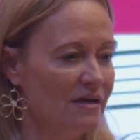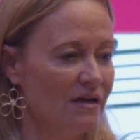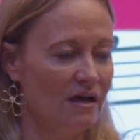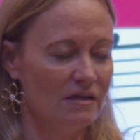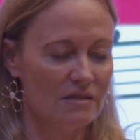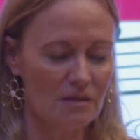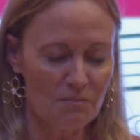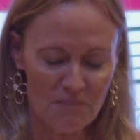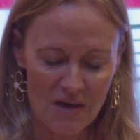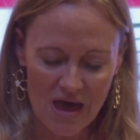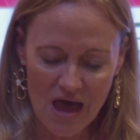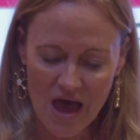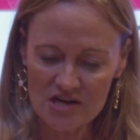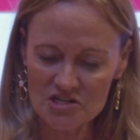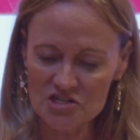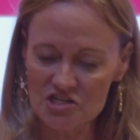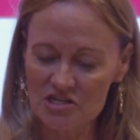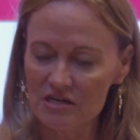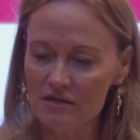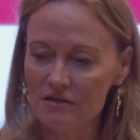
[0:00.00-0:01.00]
and the
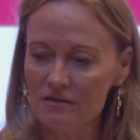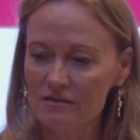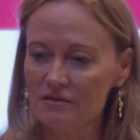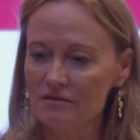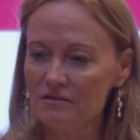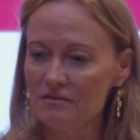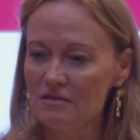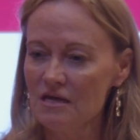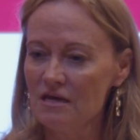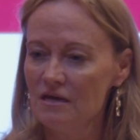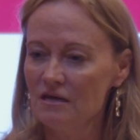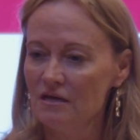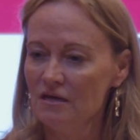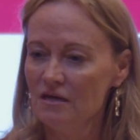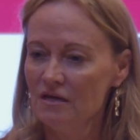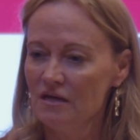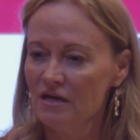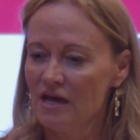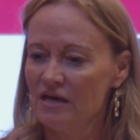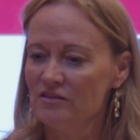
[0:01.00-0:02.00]
passion
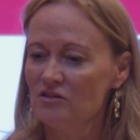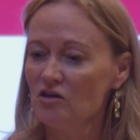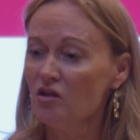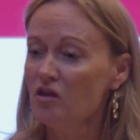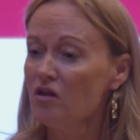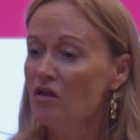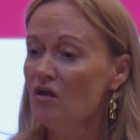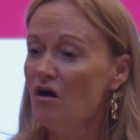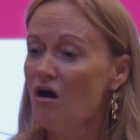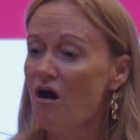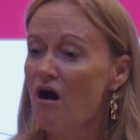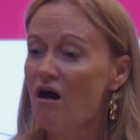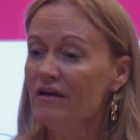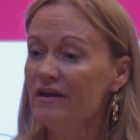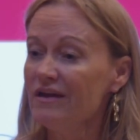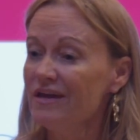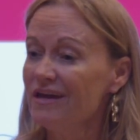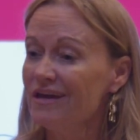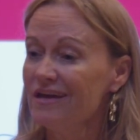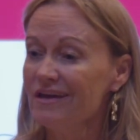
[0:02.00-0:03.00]
and the
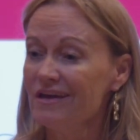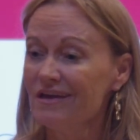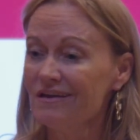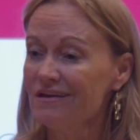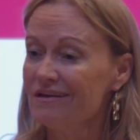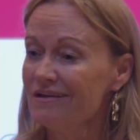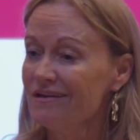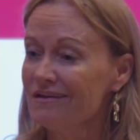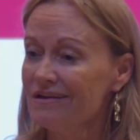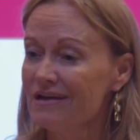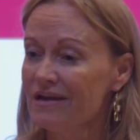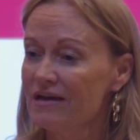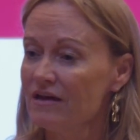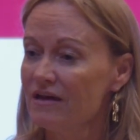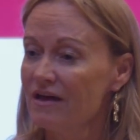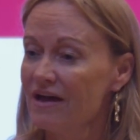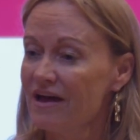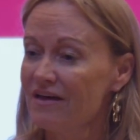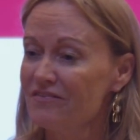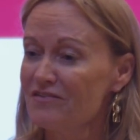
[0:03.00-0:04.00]
longing
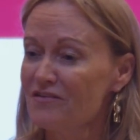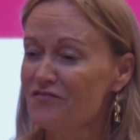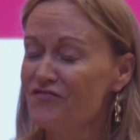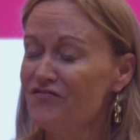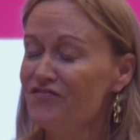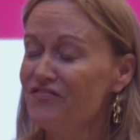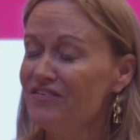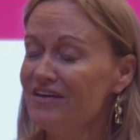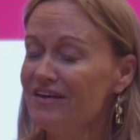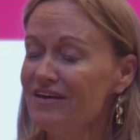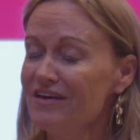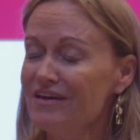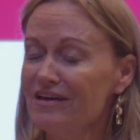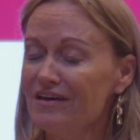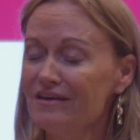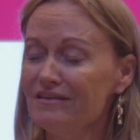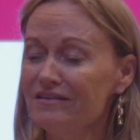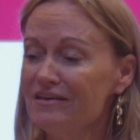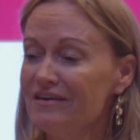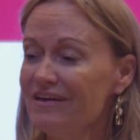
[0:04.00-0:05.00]
and the
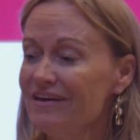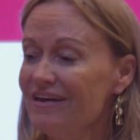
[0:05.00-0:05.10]
feeling.